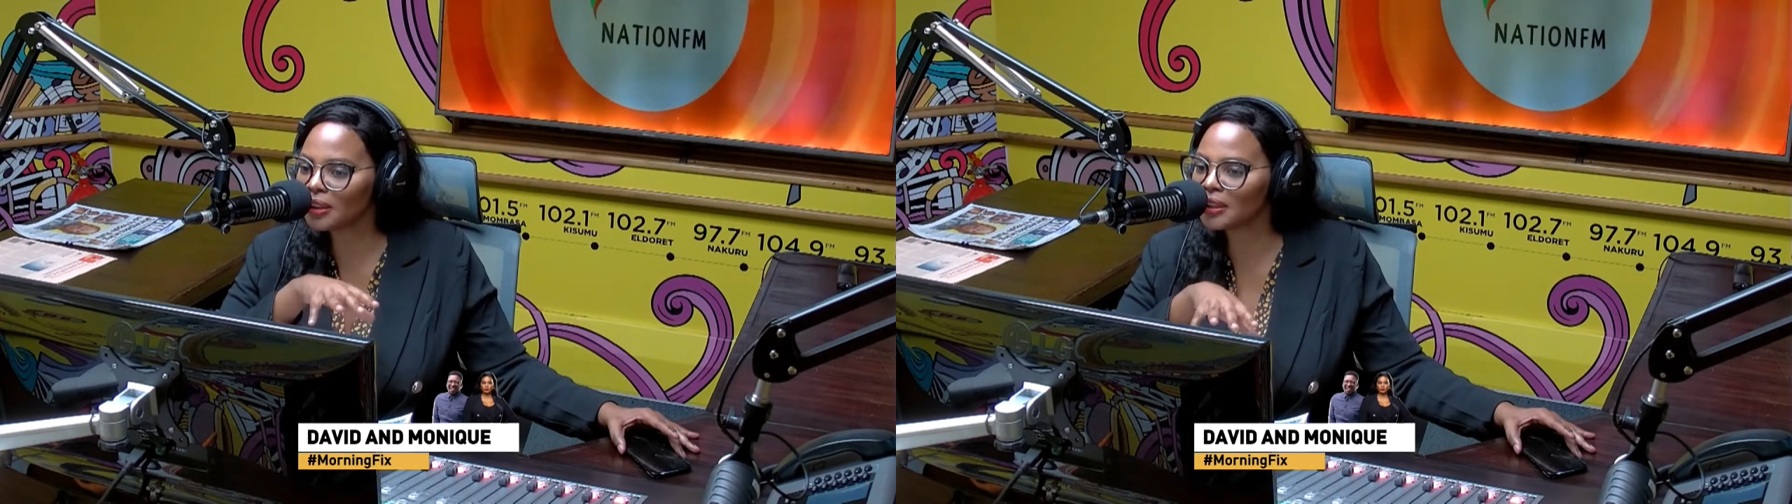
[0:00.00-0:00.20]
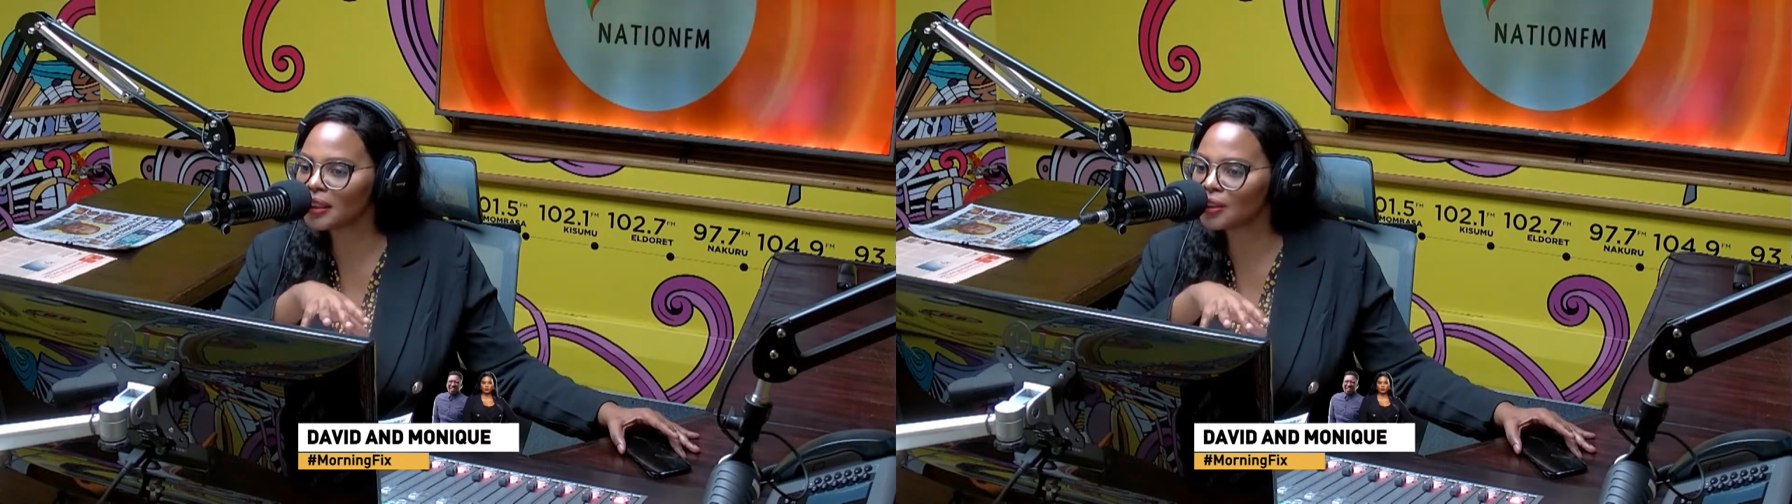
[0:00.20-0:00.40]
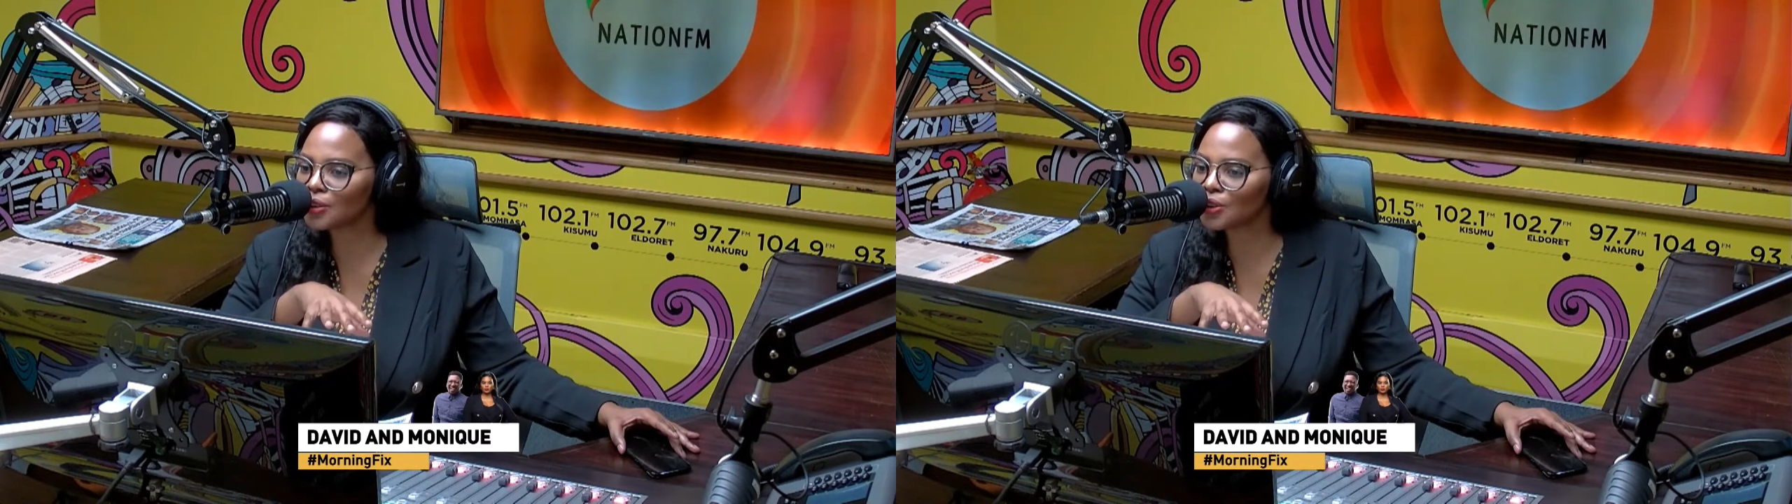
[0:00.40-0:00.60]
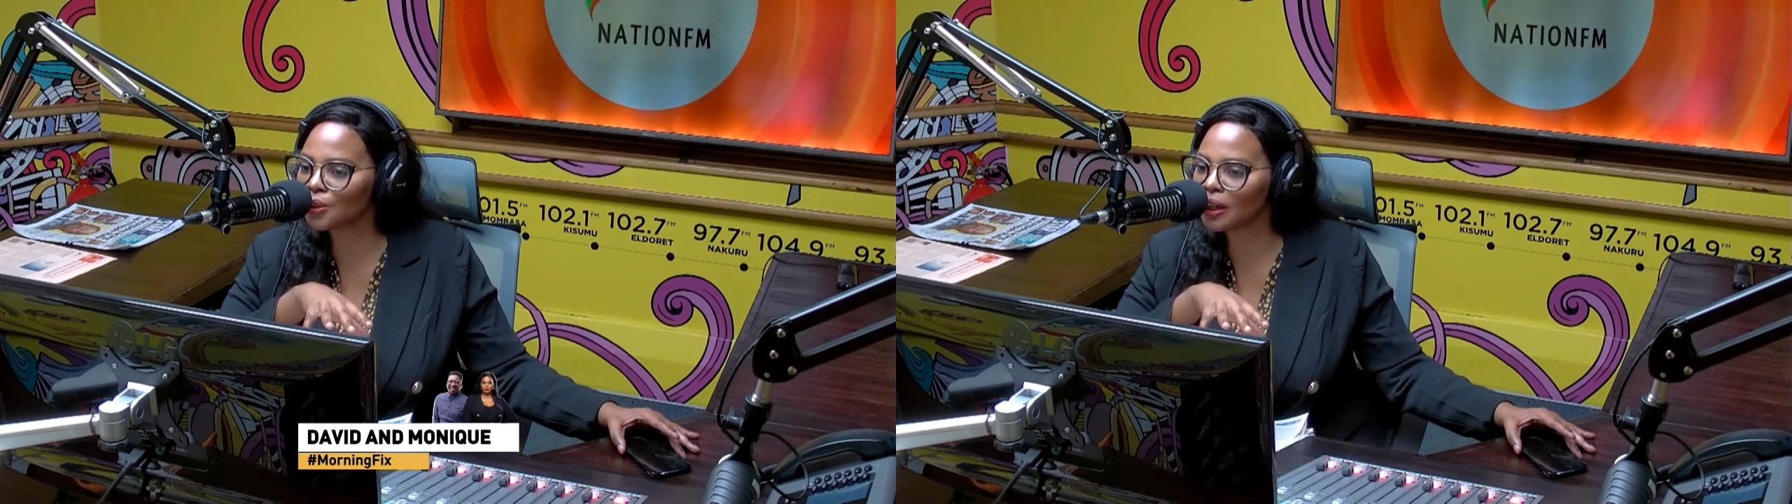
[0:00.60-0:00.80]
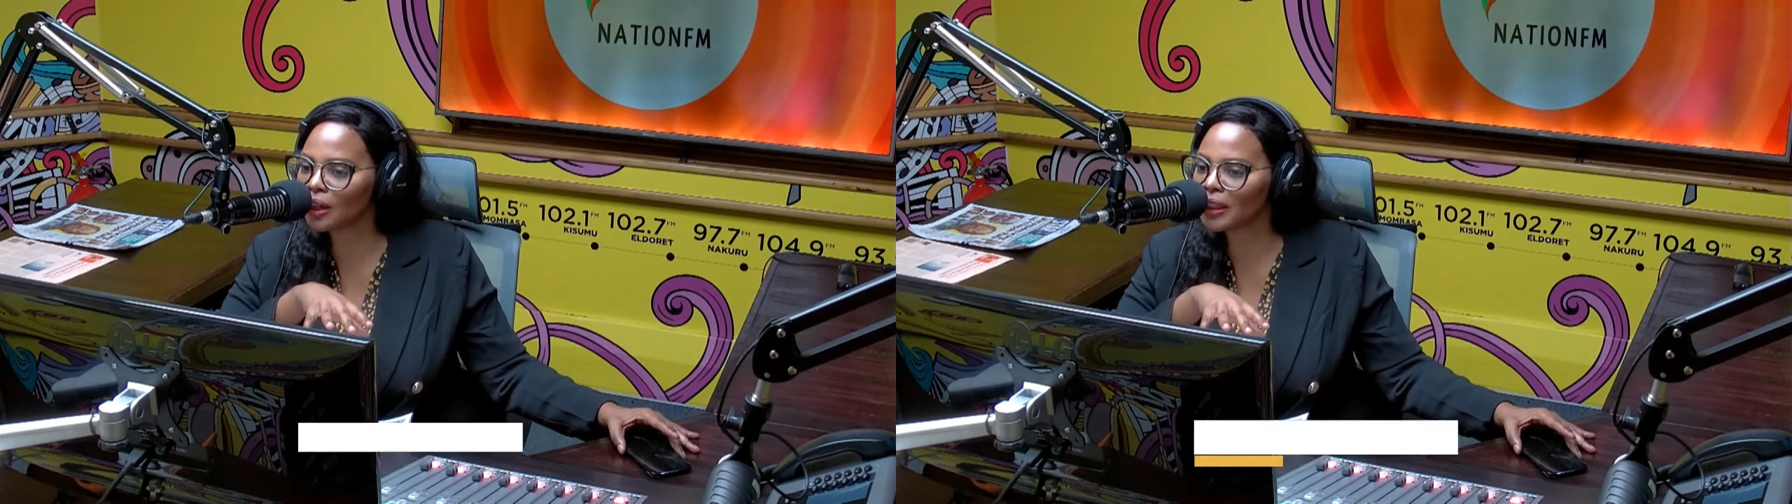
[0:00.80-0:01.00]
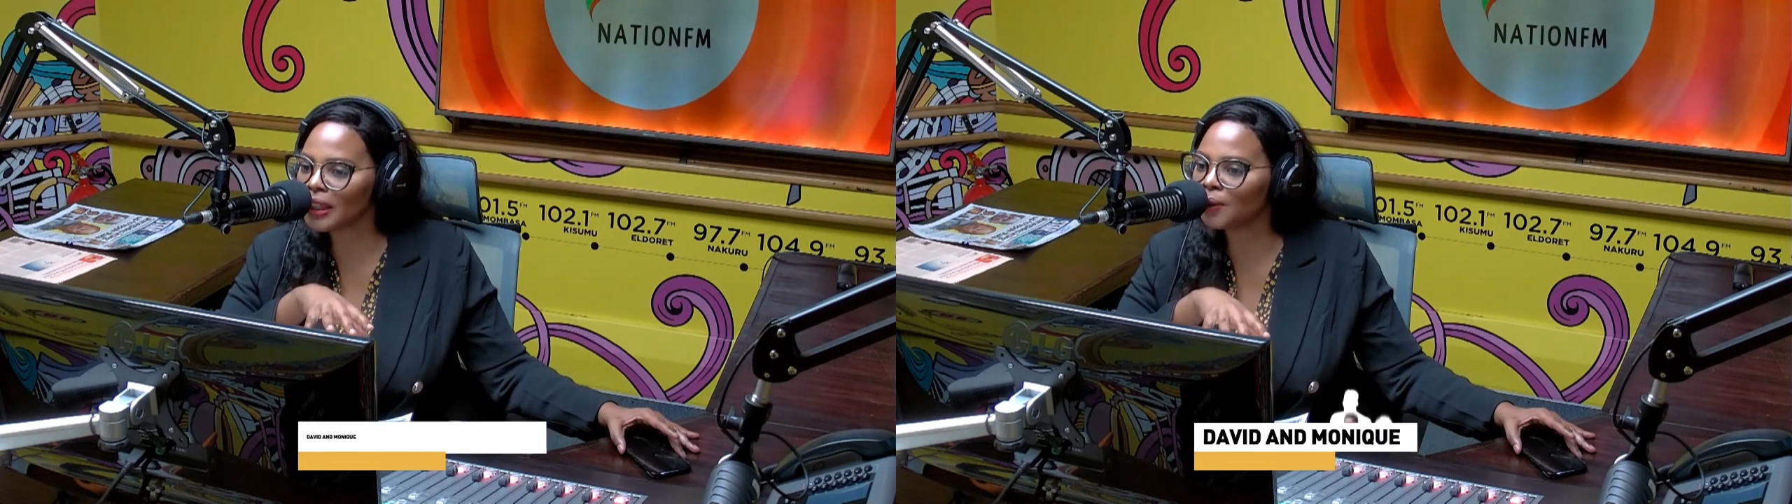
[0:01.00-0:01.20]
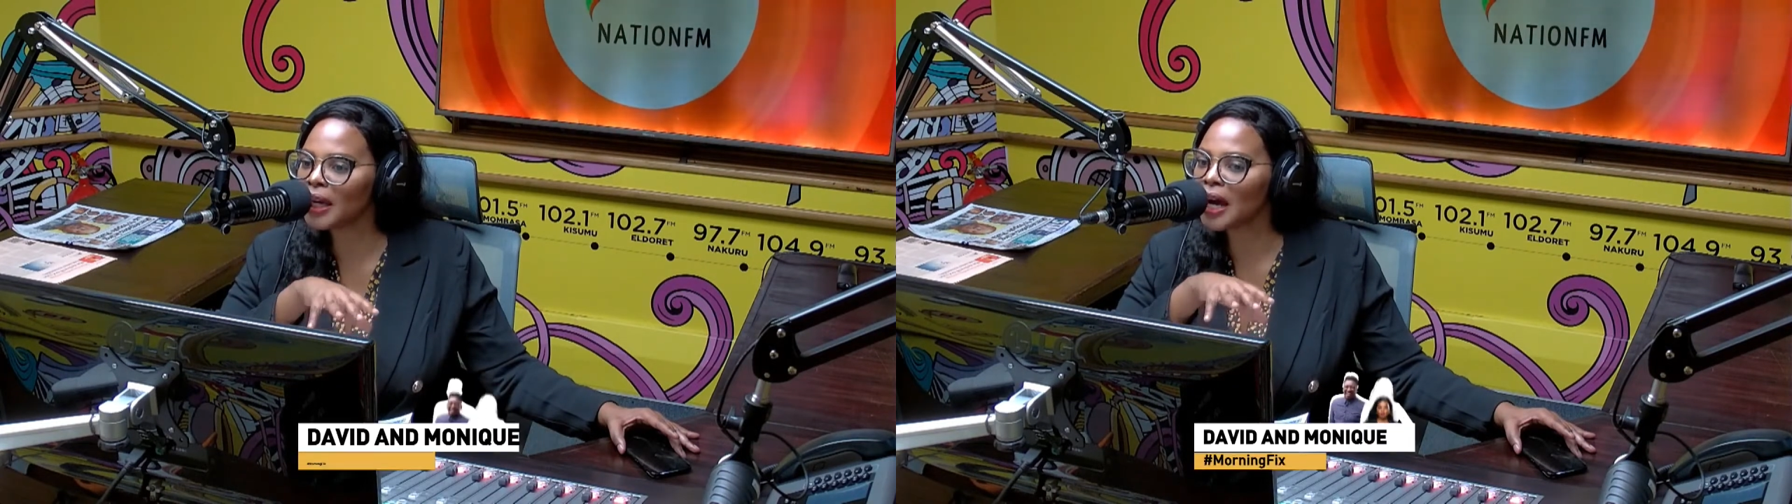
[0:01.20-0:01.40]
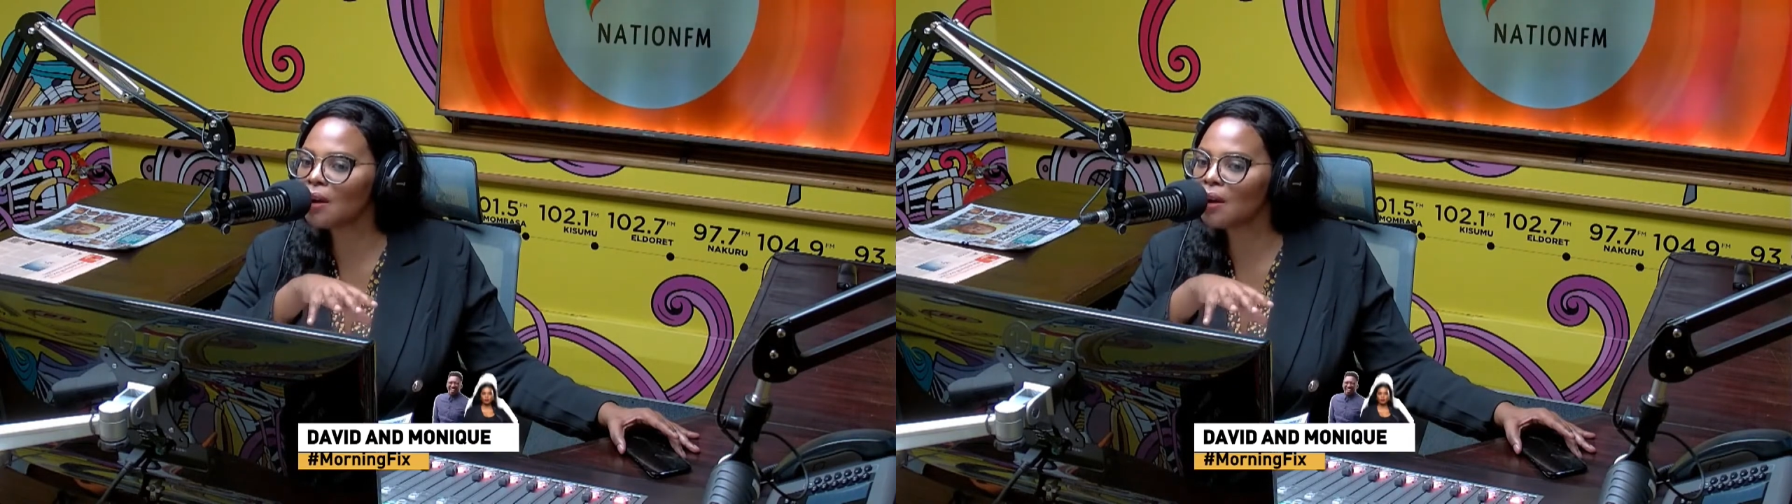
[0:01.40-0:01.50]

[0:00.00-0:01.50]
listening into the show right now,